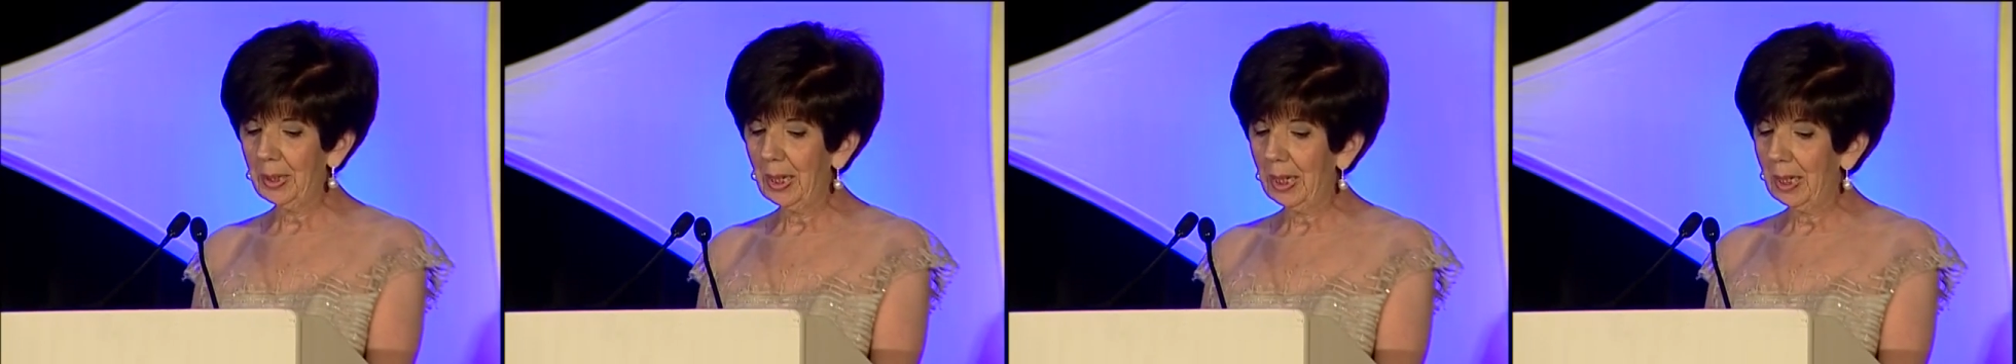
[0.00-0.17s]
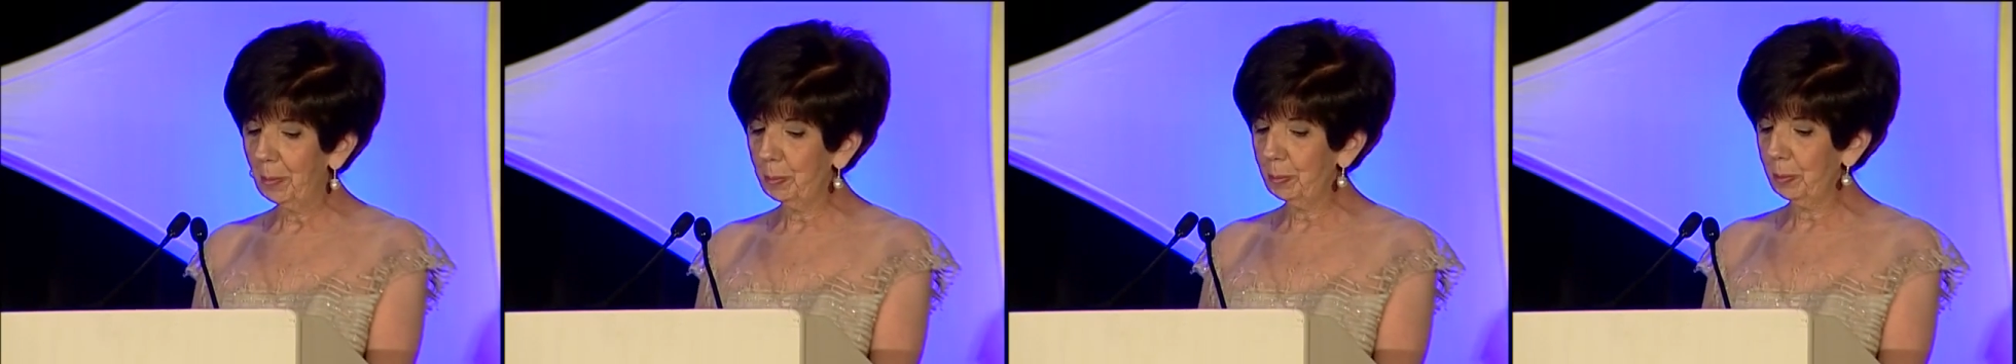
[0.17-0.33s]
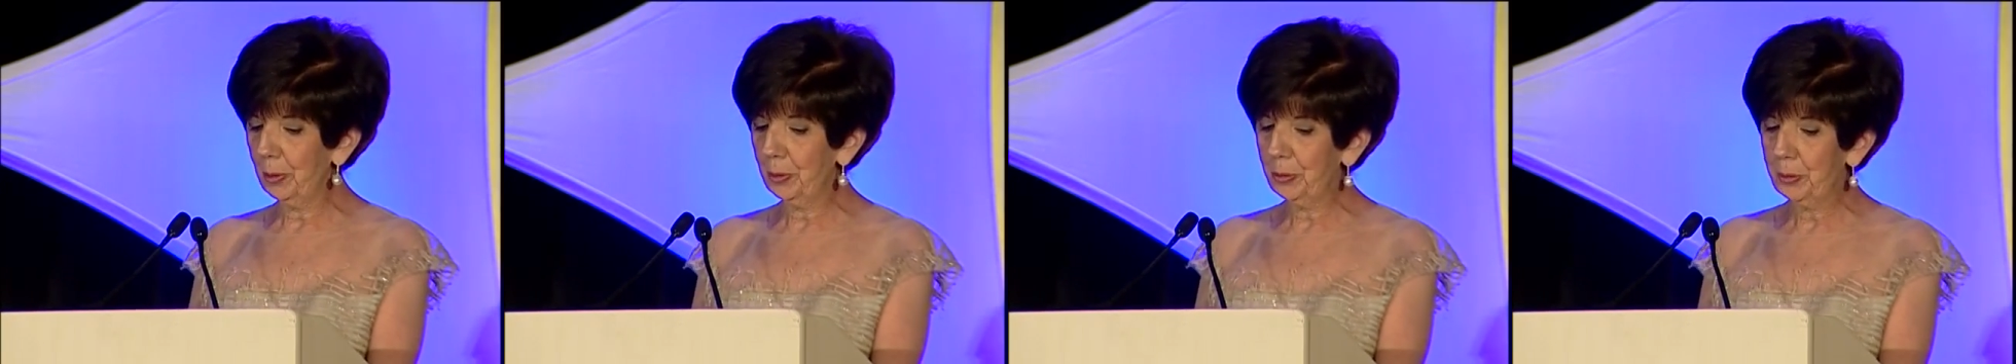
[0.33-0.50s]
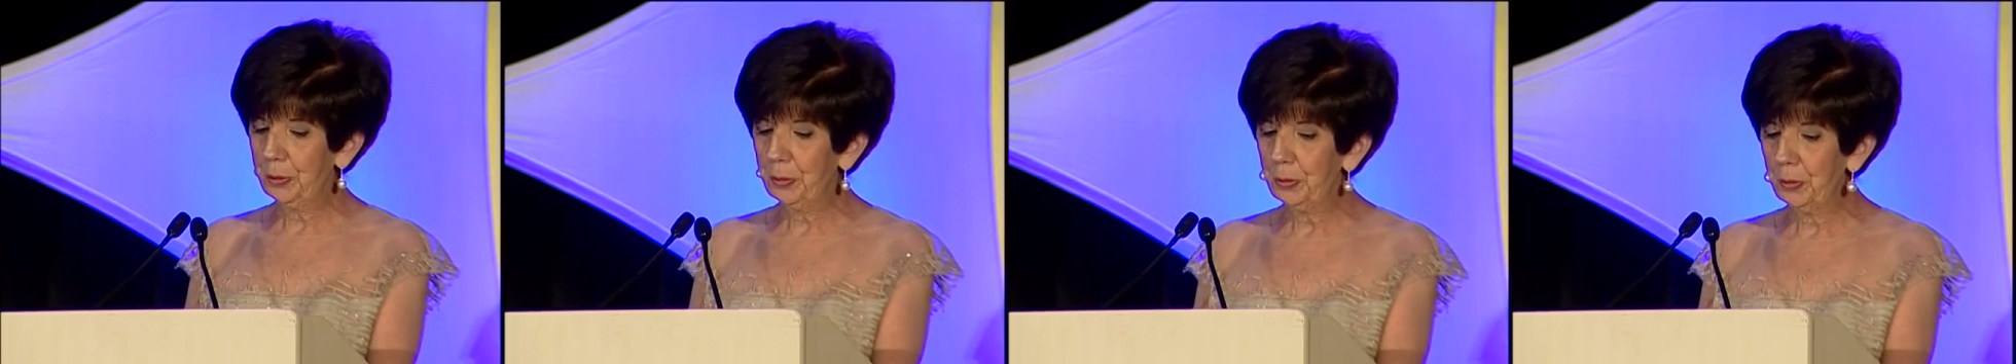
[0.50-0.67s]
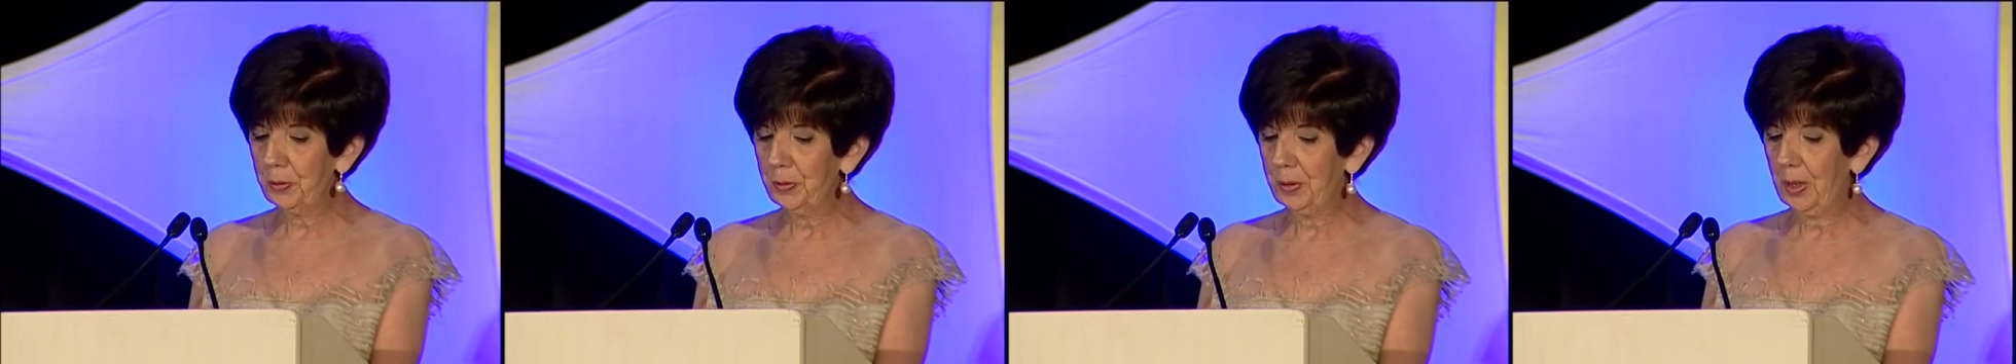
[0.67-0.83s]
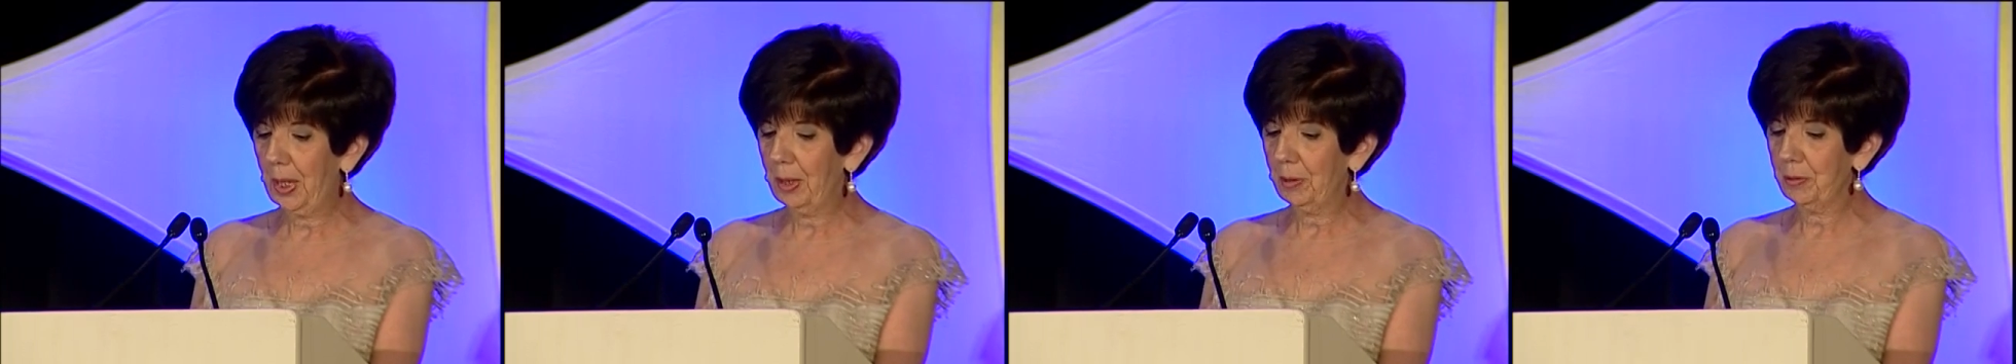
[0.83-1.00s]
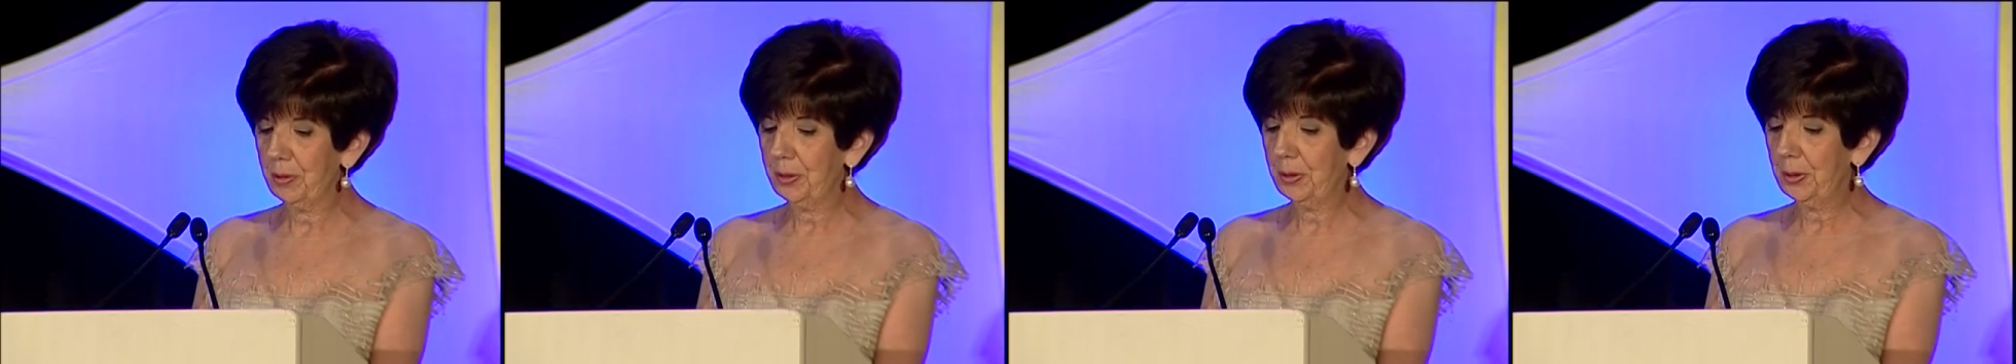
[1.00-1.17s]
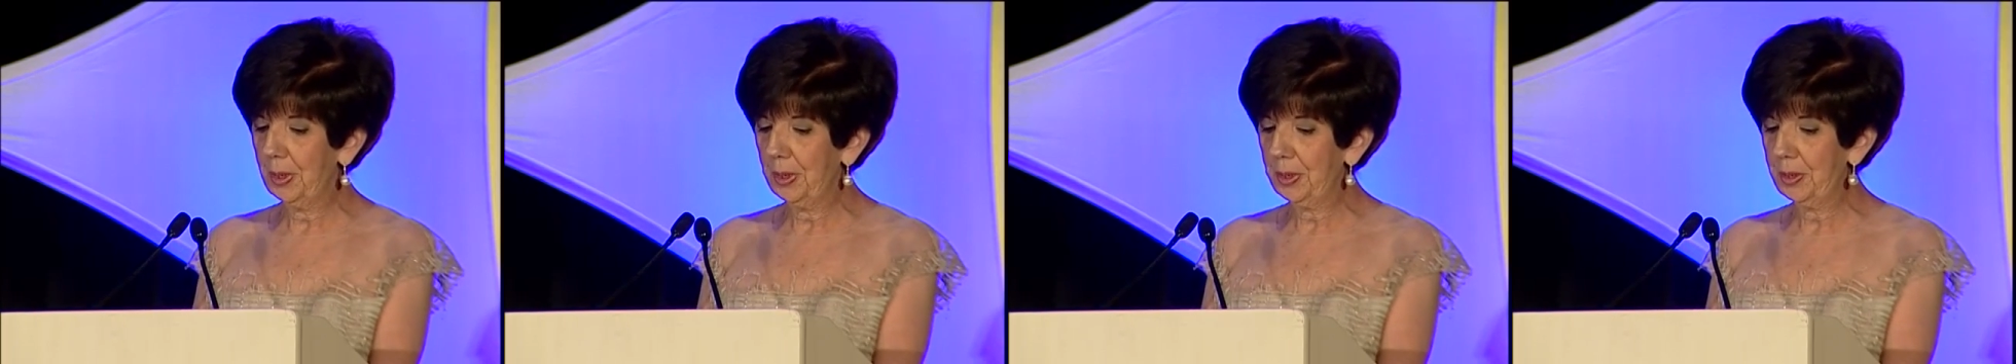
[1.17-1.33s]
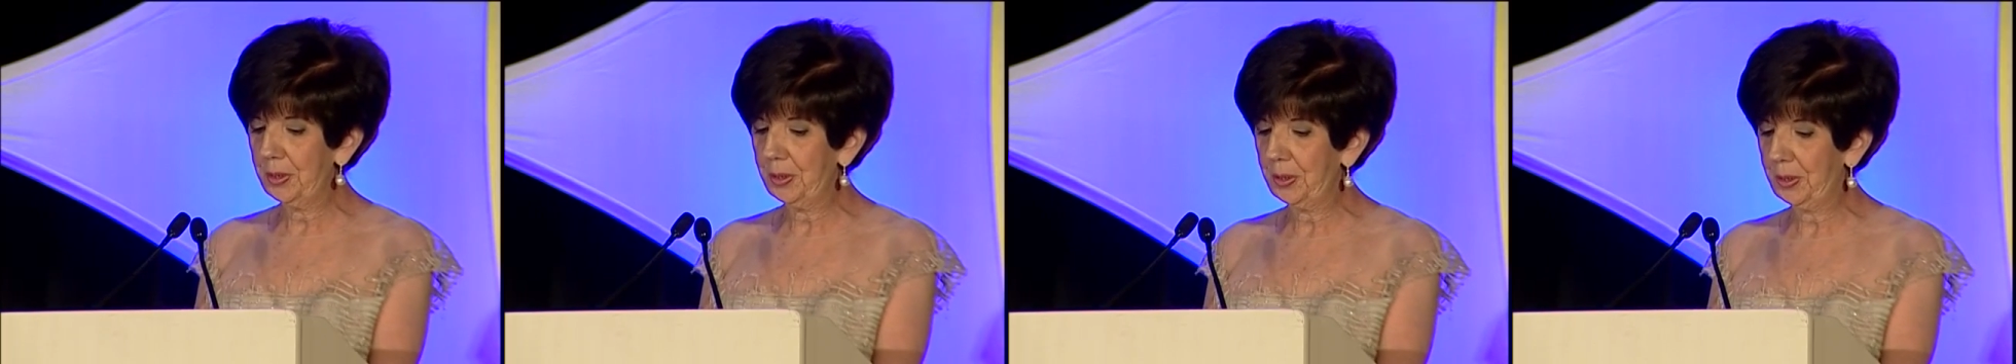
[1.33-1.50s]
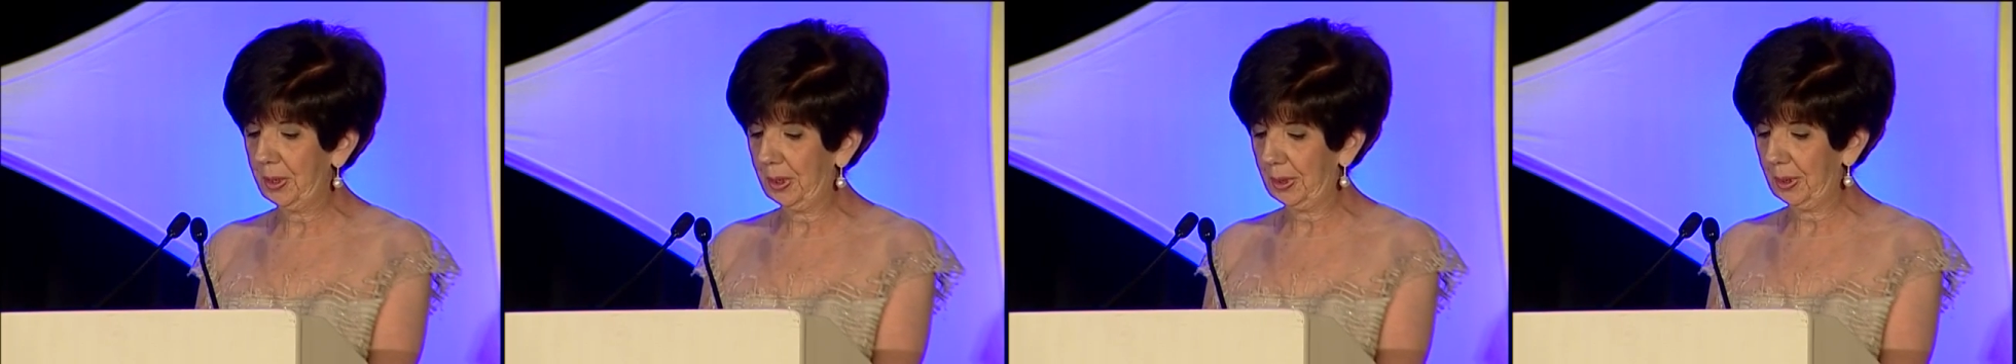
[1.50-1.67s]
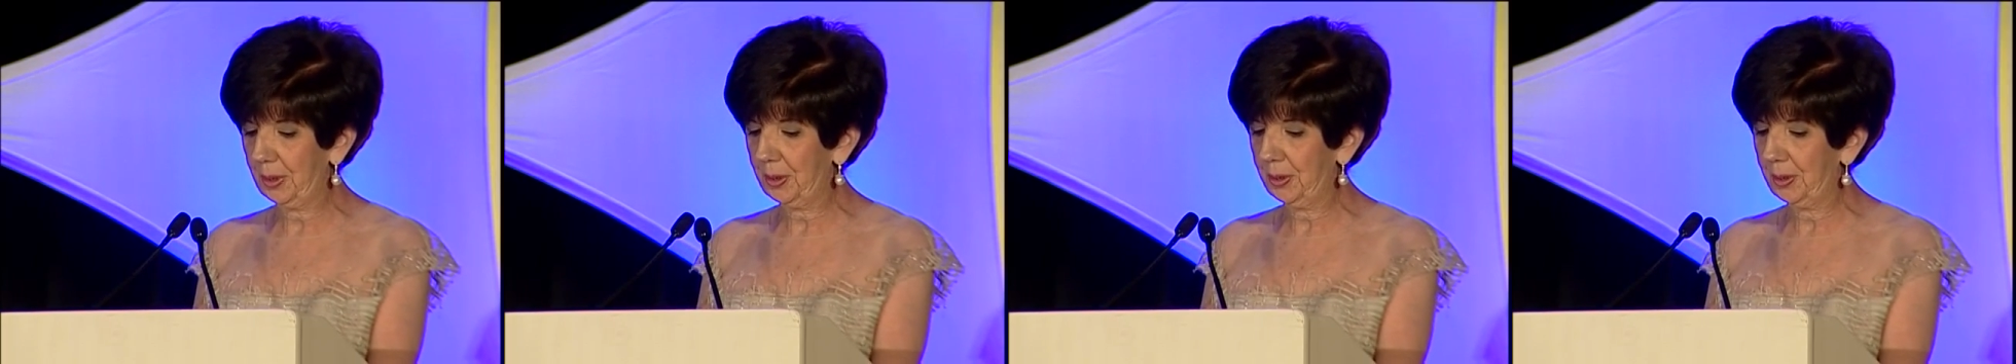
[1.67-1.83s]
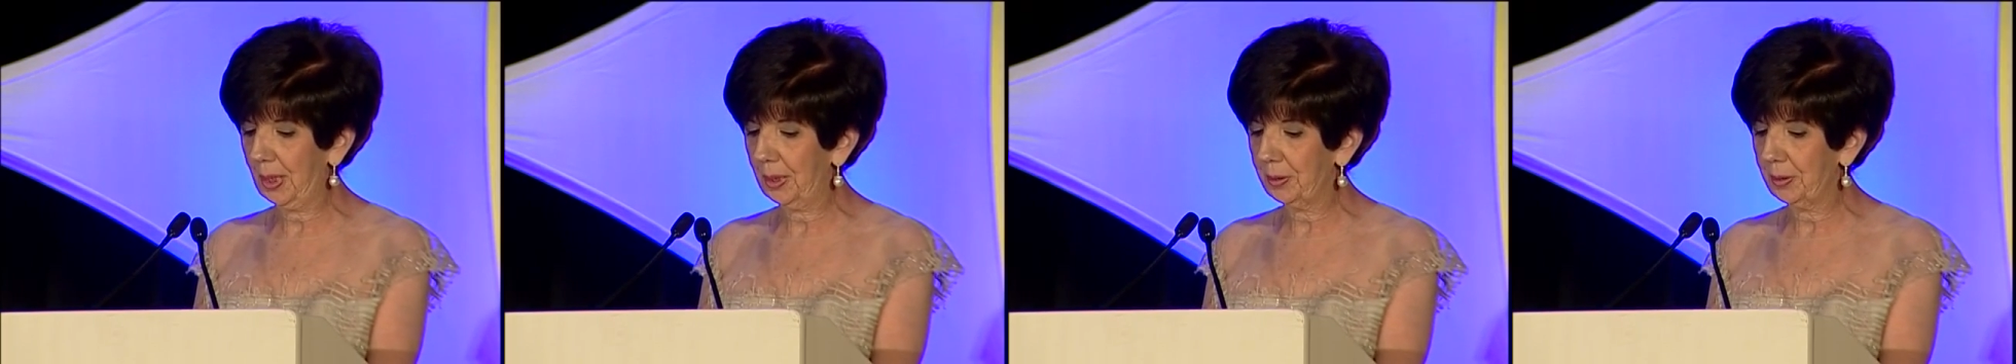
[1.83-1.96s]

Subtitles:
April 2006,